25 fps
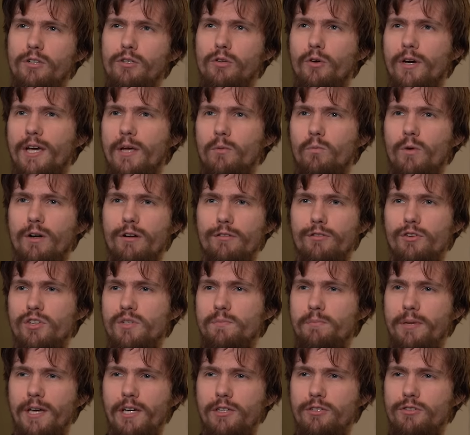look at one of those
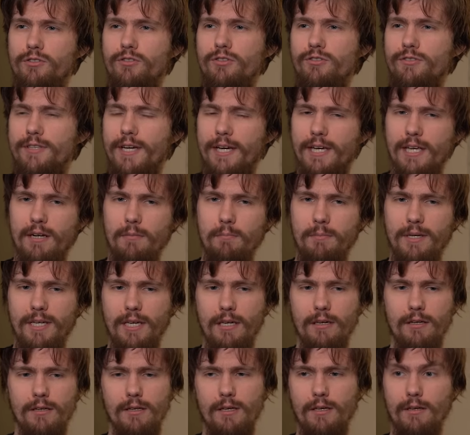pictures that can
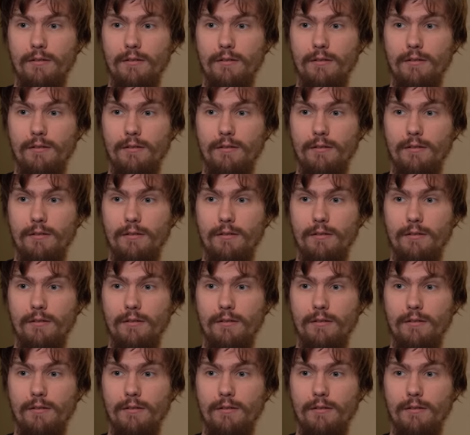be